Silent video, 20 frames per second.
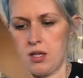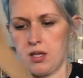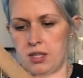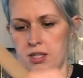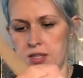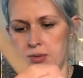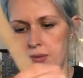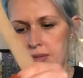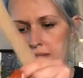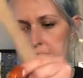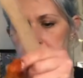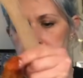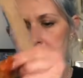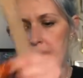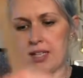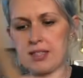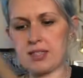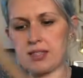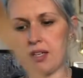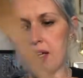So we'll set
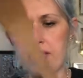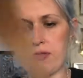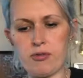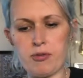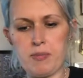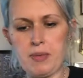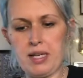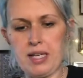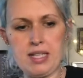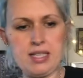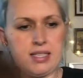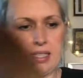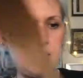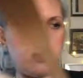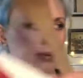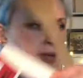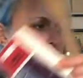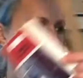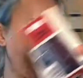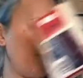that aside for a minute until
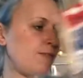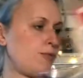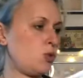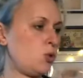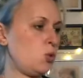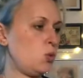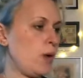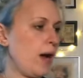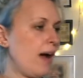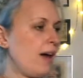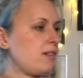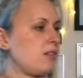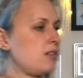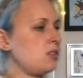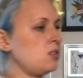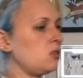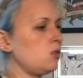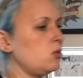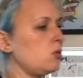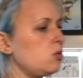we have to add the
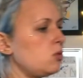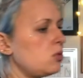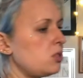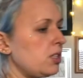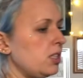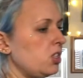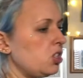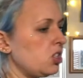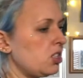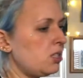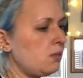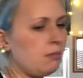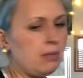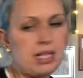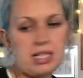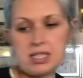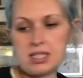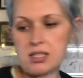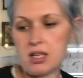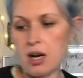sauce in just a
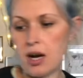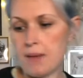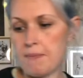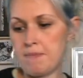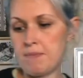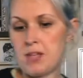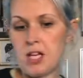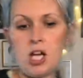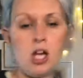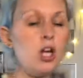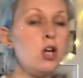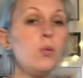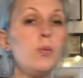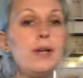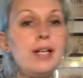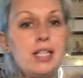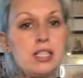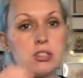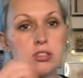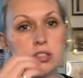minute's time. We're
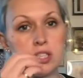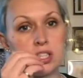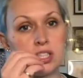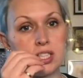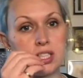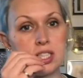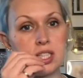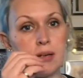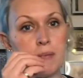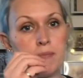literally just